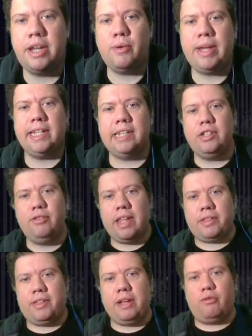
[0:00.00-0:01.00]
you know, he didn't do
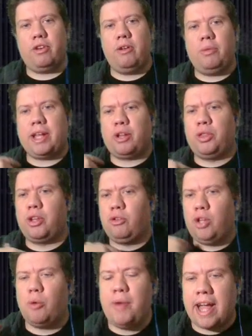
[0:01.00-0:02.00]
that thing with like the
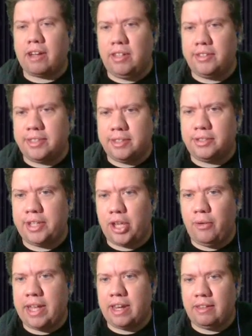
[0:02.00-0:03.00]
glow necklaces that
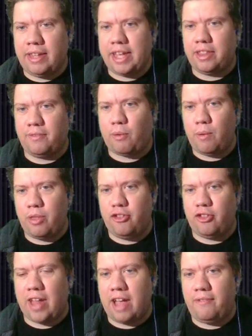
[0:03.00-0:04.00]
you get at like the 4th of
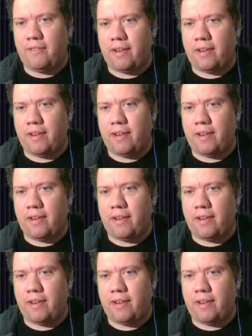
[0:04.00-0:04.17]
July